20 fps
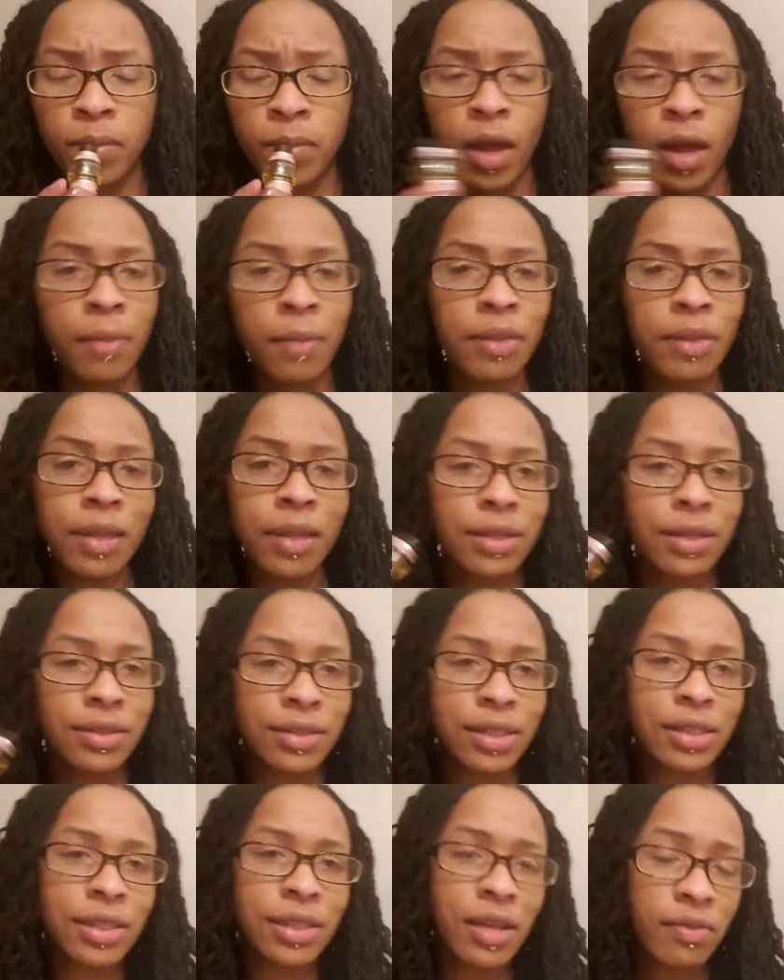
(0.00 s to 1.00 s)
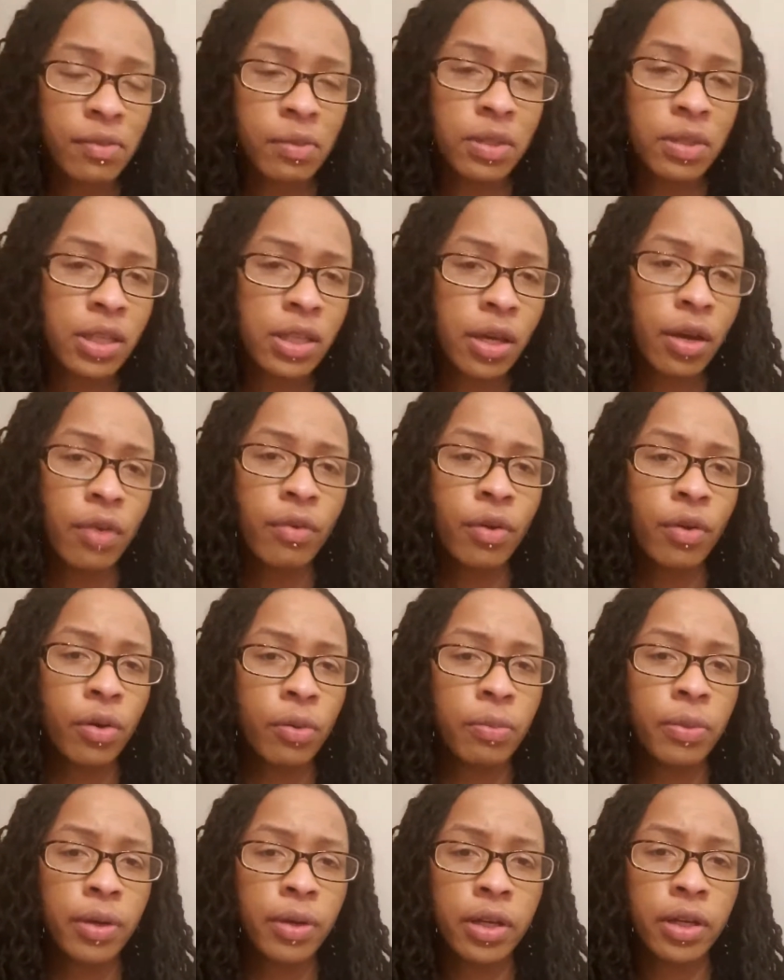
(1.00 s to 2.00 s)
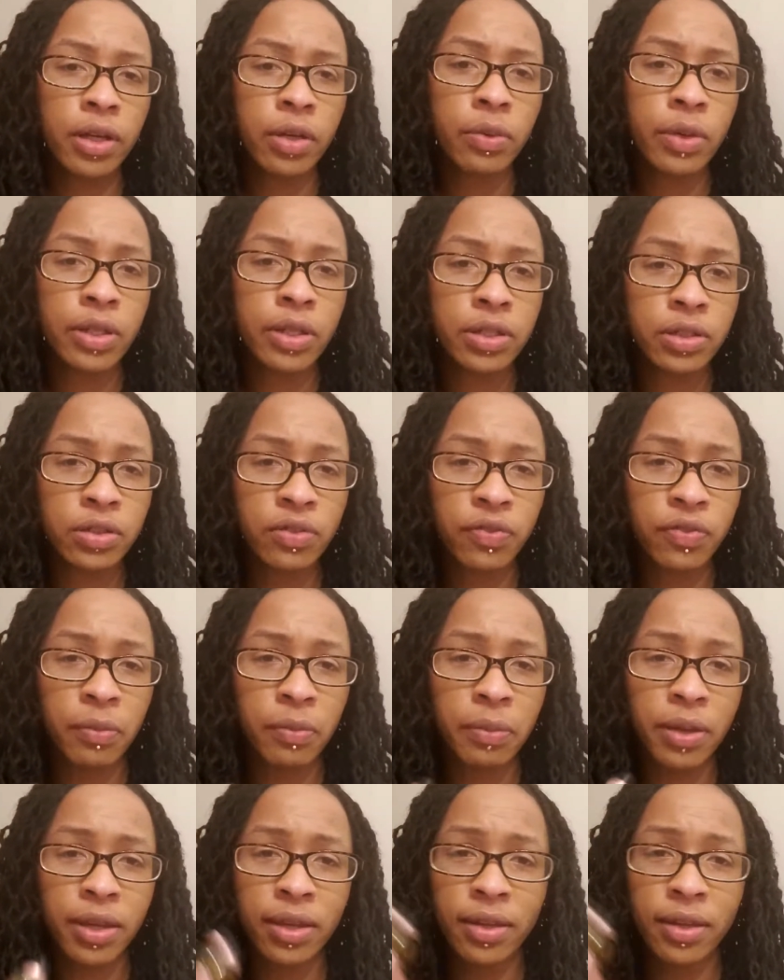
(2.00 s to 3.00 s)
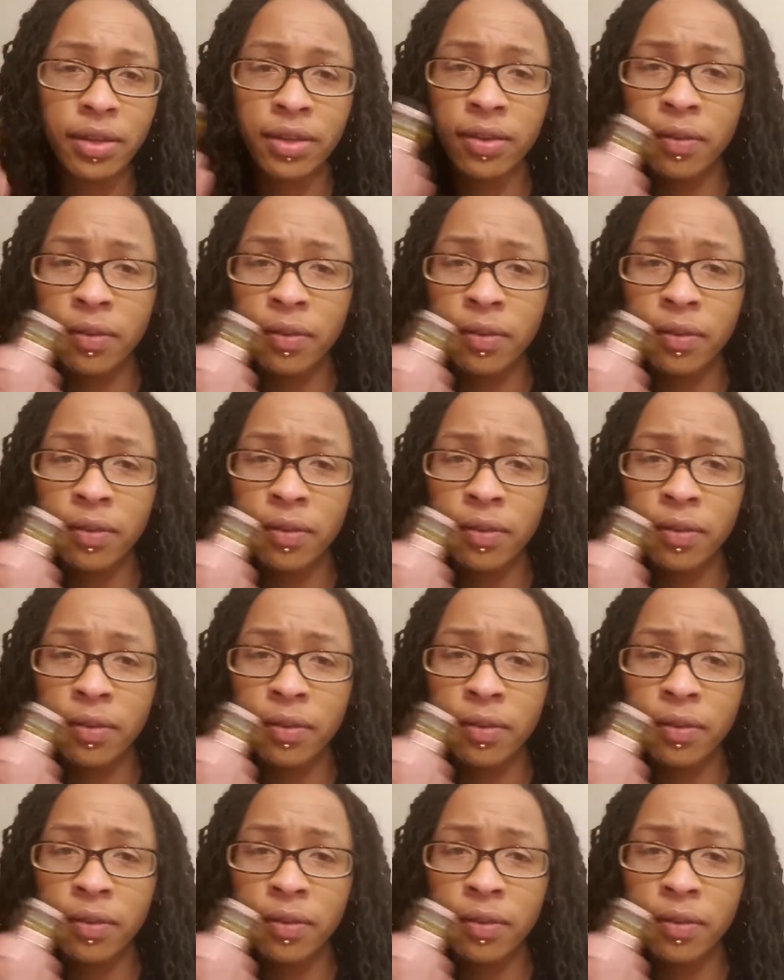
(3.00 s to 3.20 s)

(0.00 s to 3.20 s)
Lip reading: I mean, like, doesn't have to be tarot, but any questions for me?